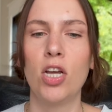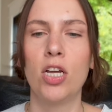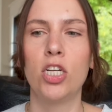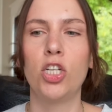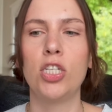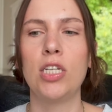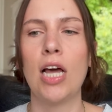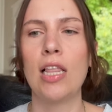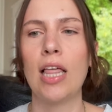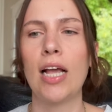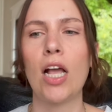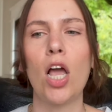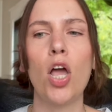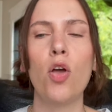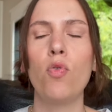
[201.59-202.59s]
She's not like,
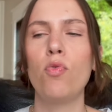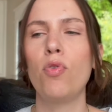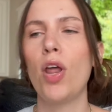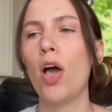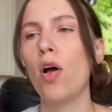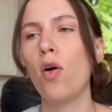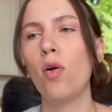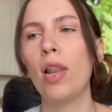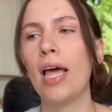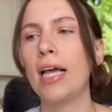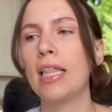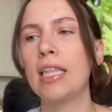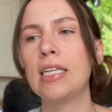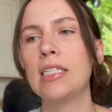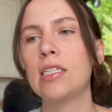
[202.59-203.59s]
oh no, like
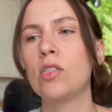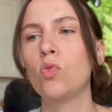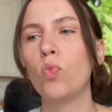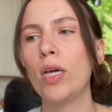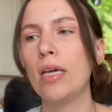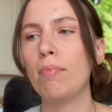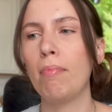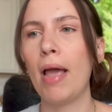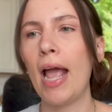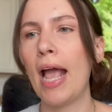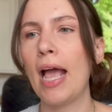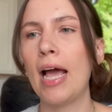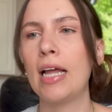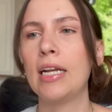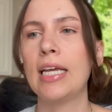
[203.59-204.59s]
this sweet
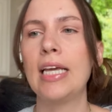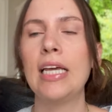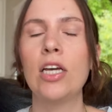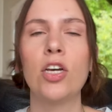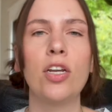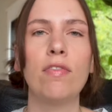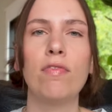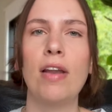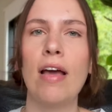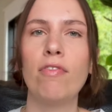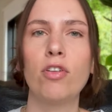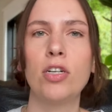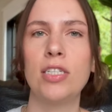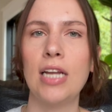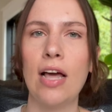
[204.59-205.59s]
man, he could have
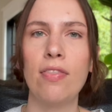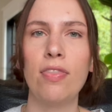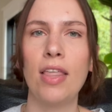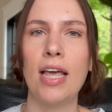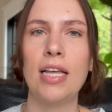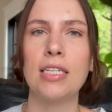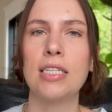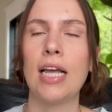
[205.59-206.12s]
never done this.